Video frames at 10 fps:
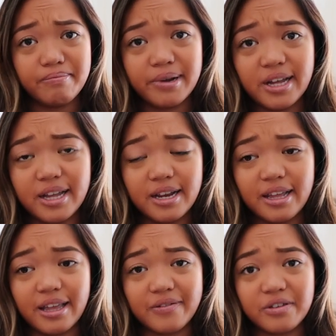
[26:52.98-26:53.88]

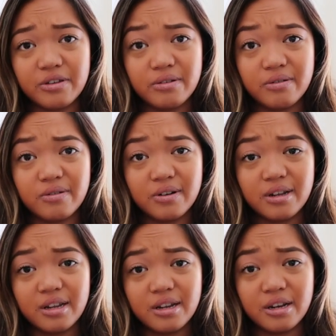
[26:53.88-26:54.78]
But if
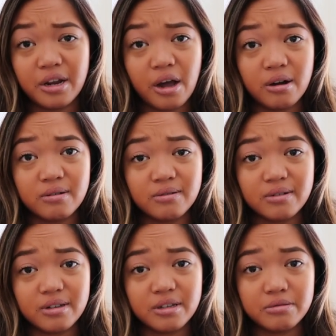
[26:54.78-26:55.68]
you
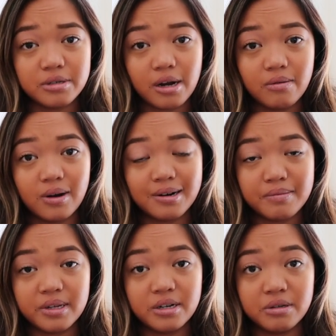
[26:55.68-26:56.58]
know you don't want
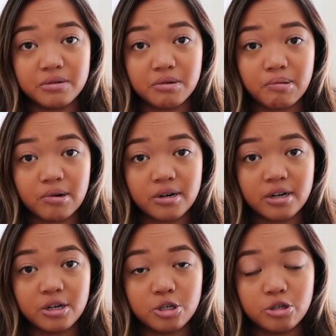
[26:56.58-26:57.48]
to be a news
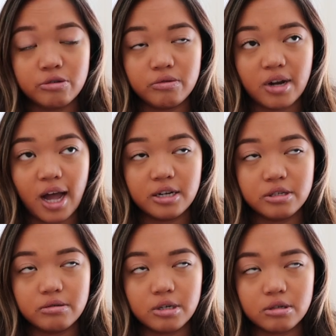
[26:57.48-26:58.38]
reporter, do
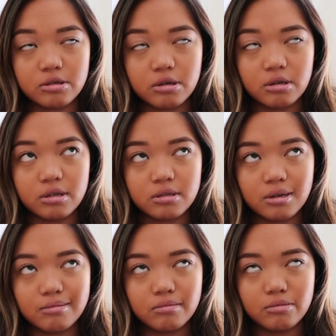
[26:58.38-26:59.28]
not do just
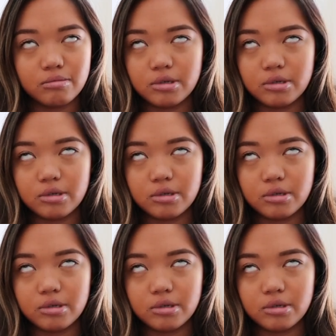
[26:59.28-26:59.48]
journalism.